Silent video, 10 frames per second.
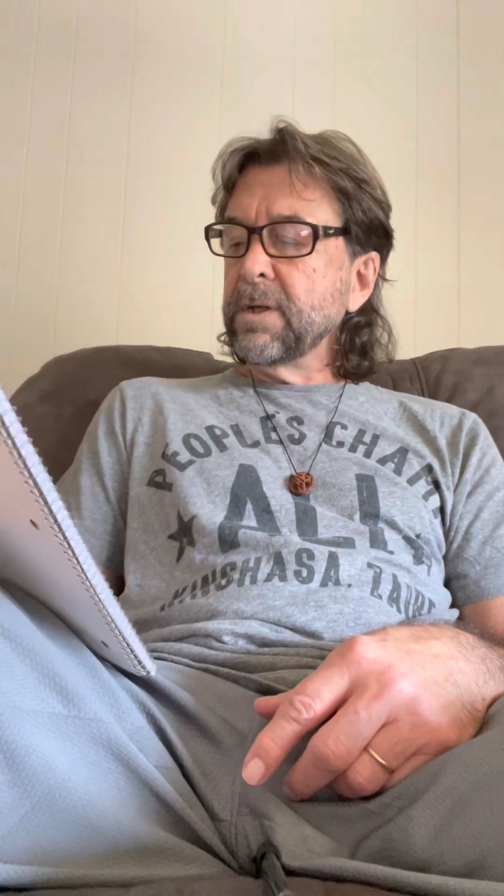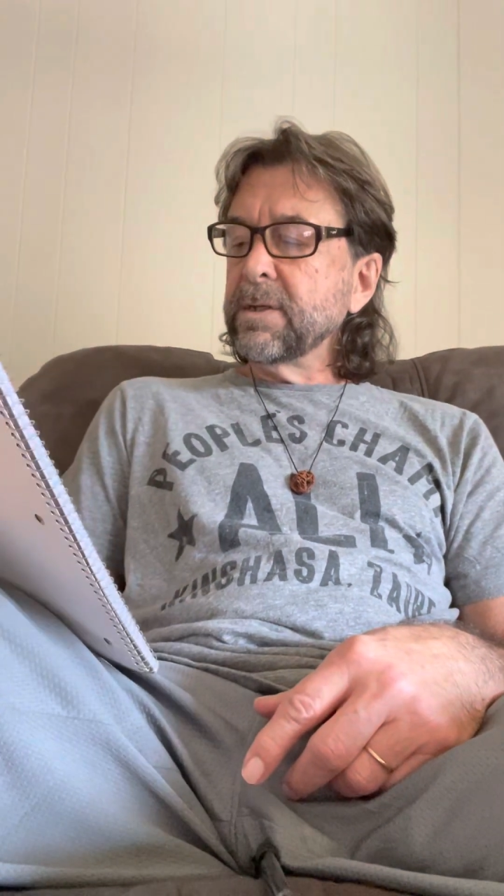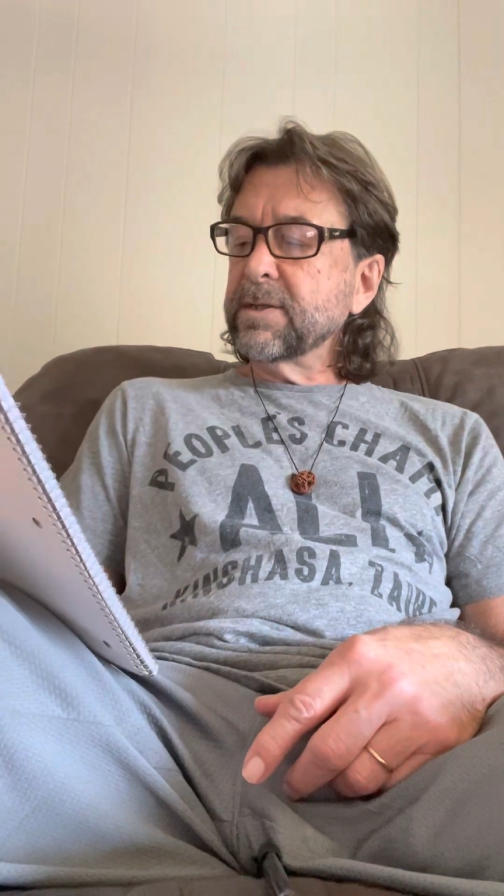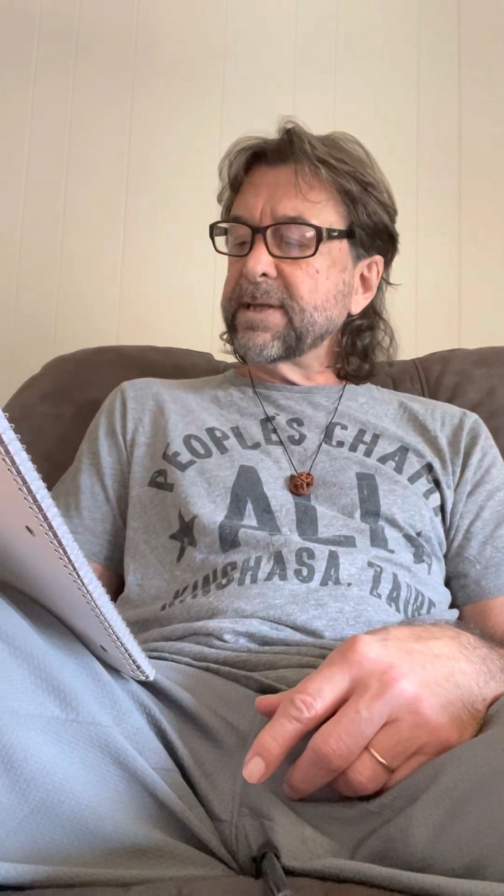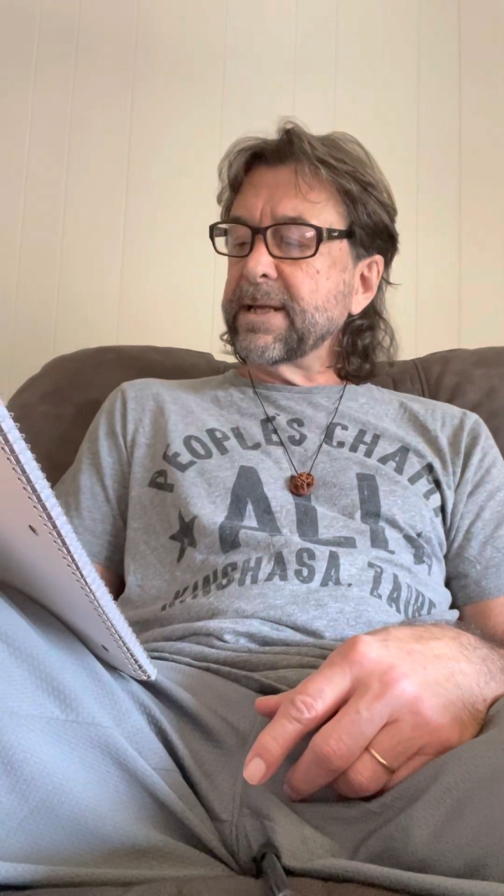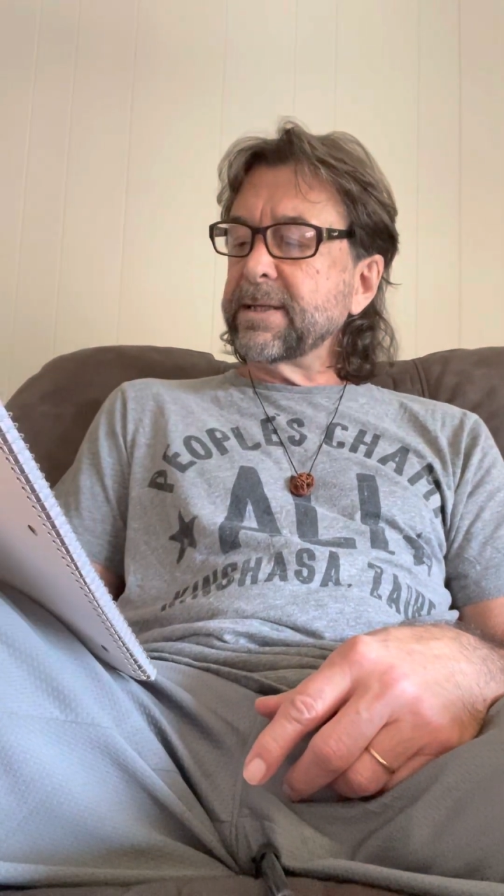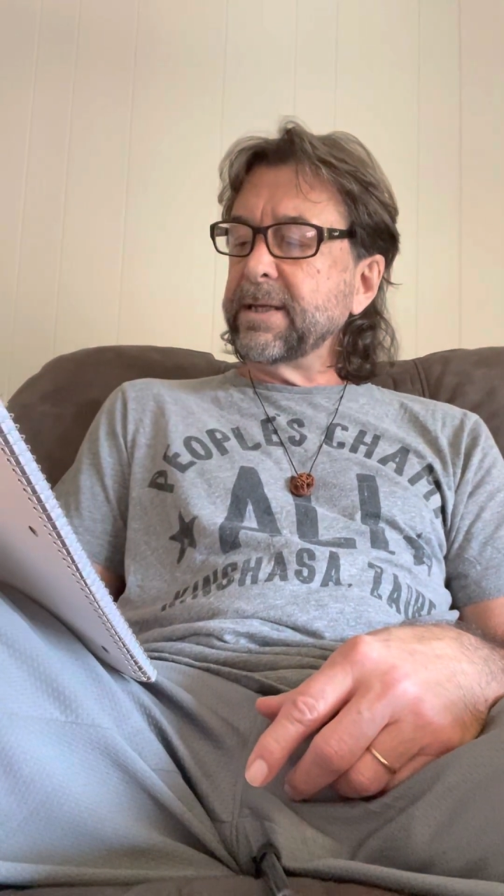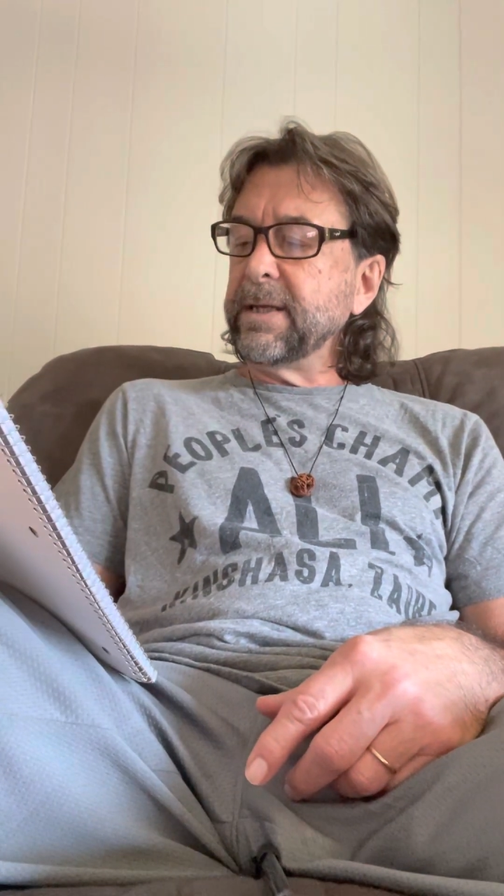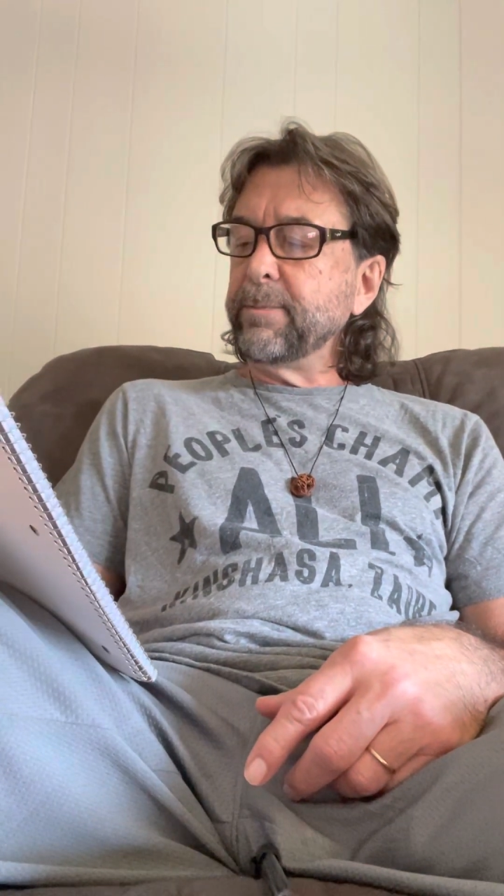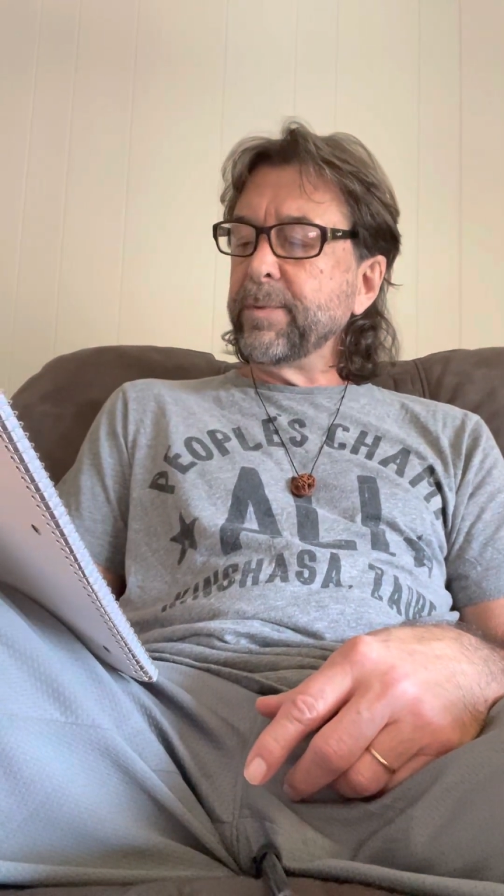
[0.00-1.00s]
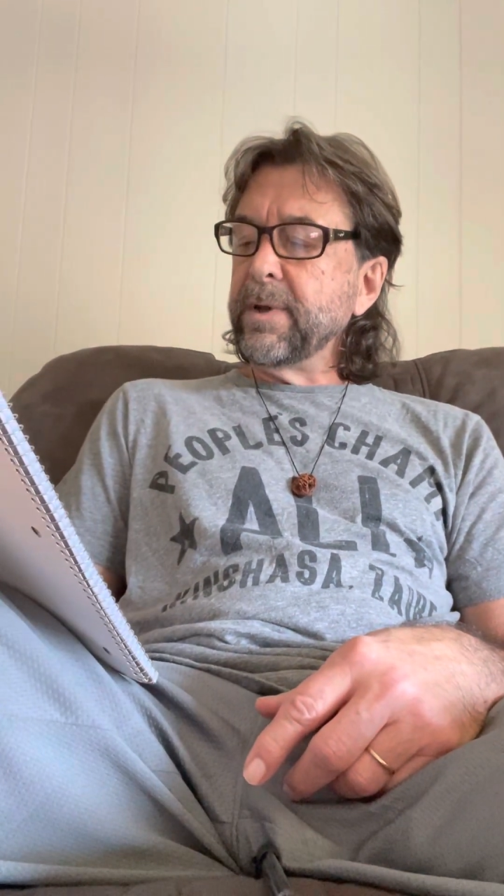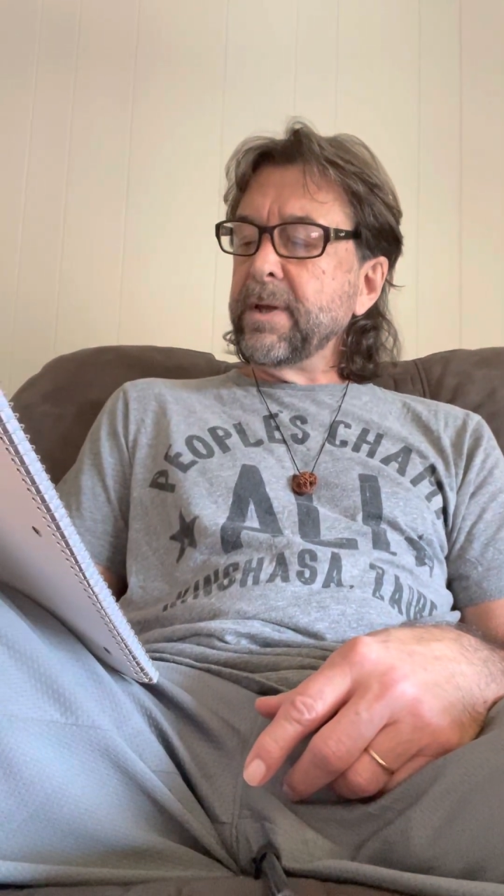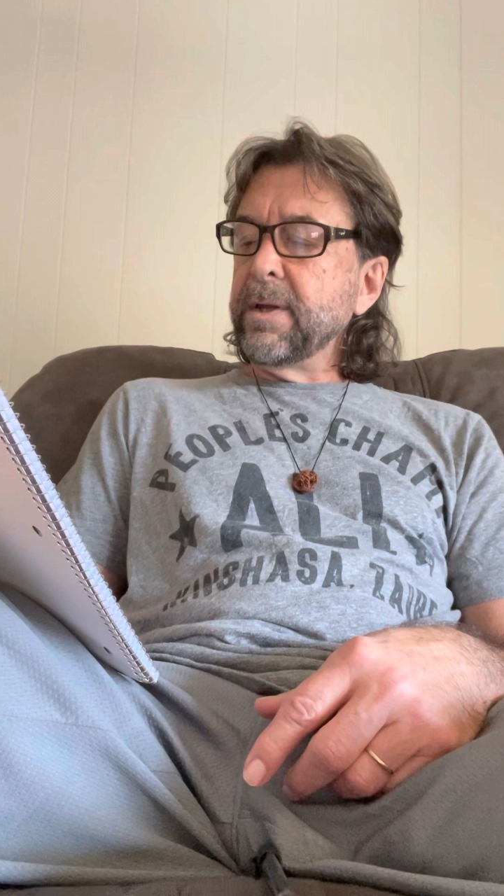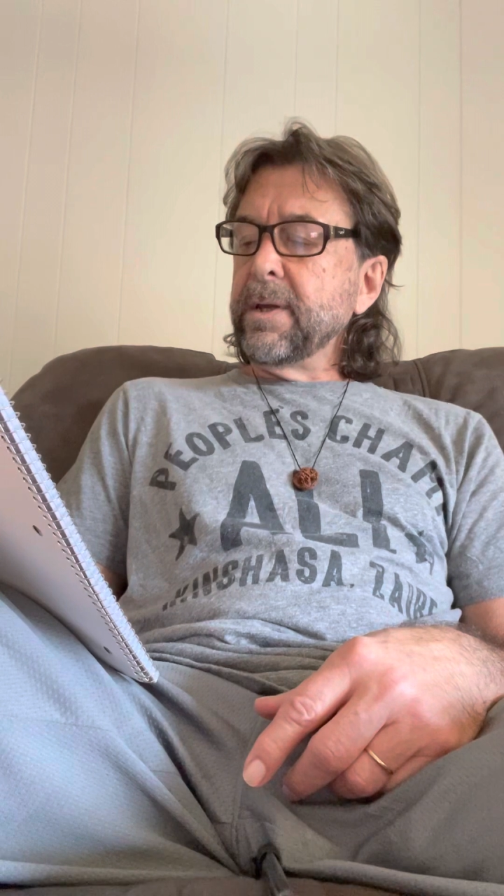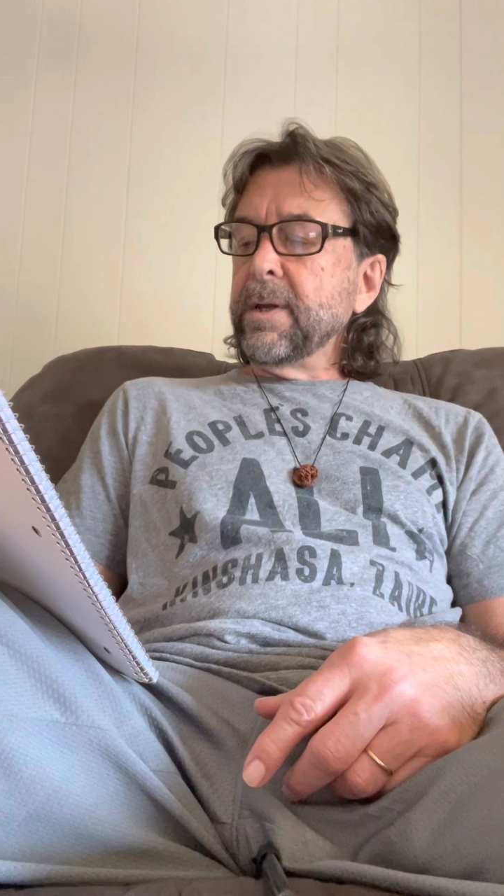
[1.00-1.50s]
to Sattahip,
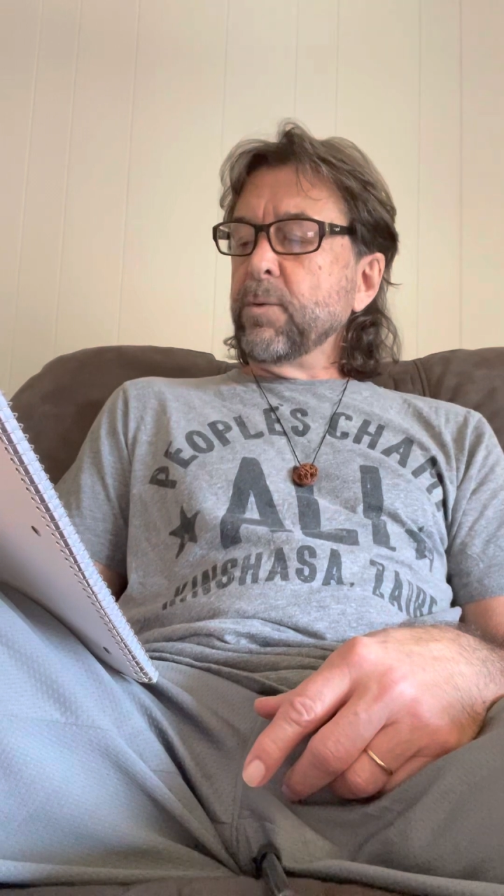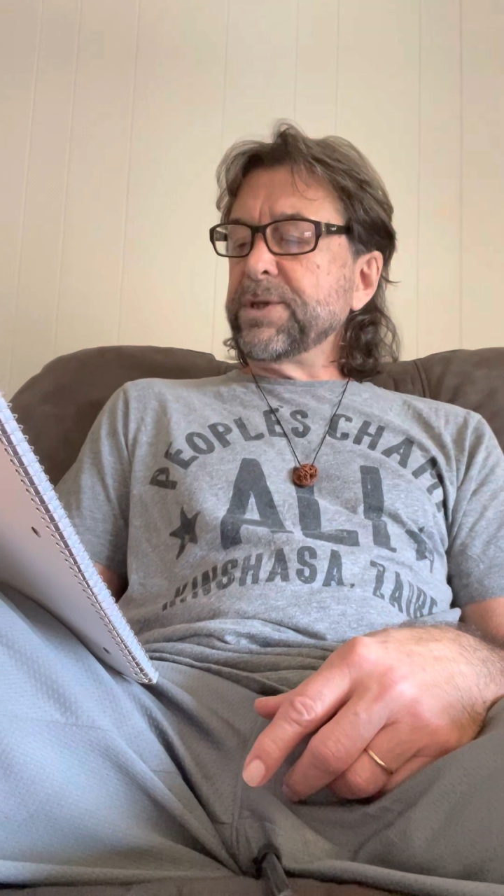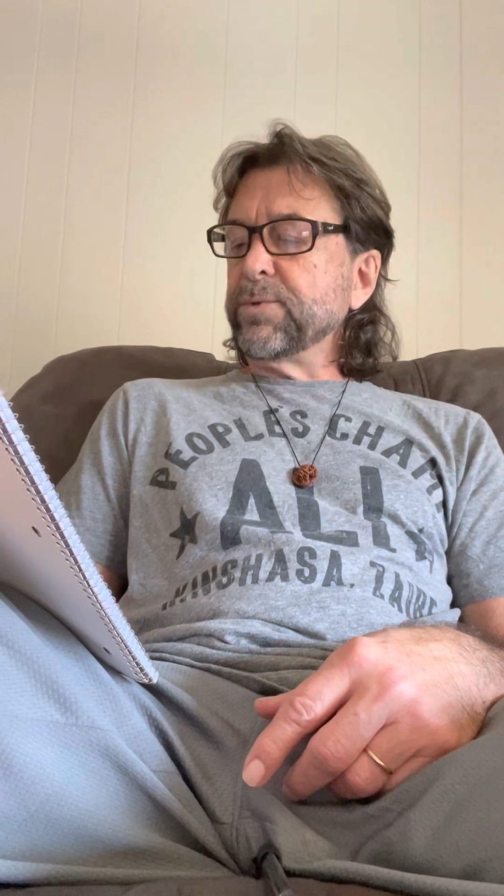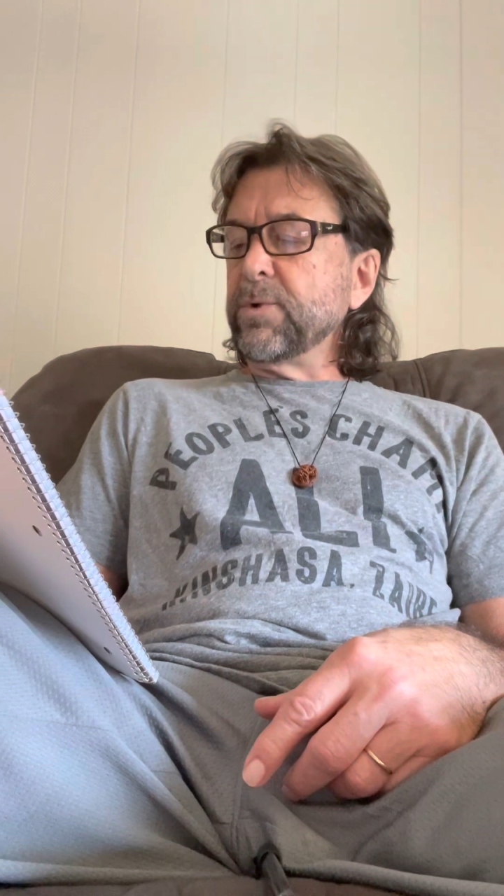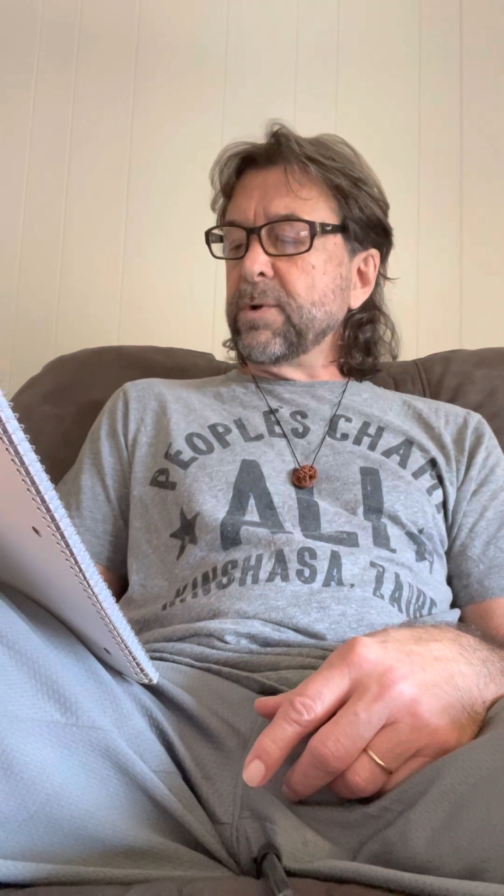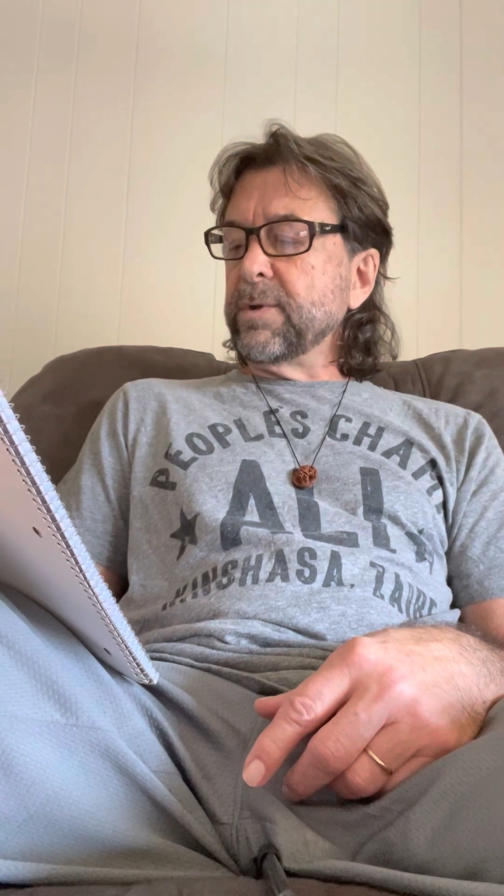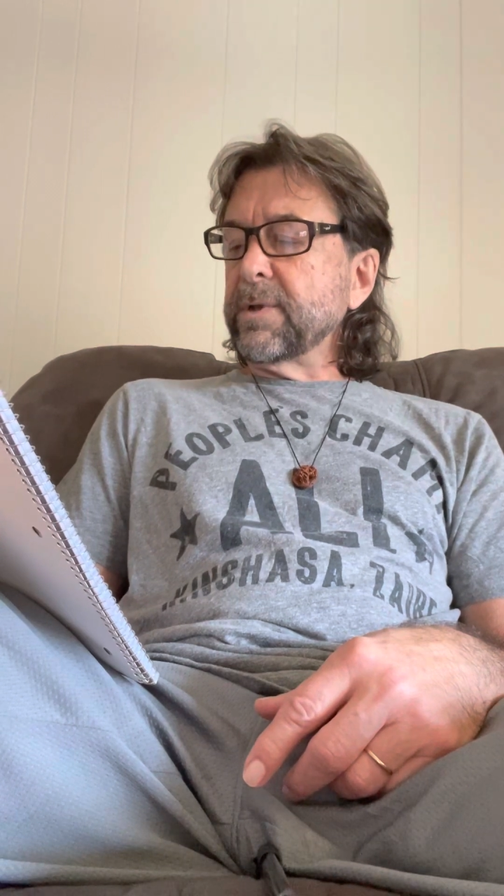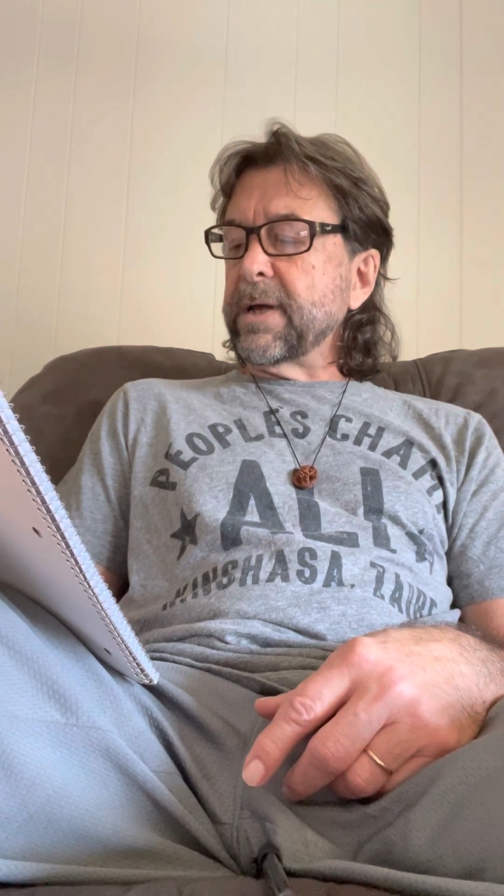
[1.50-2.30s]
which will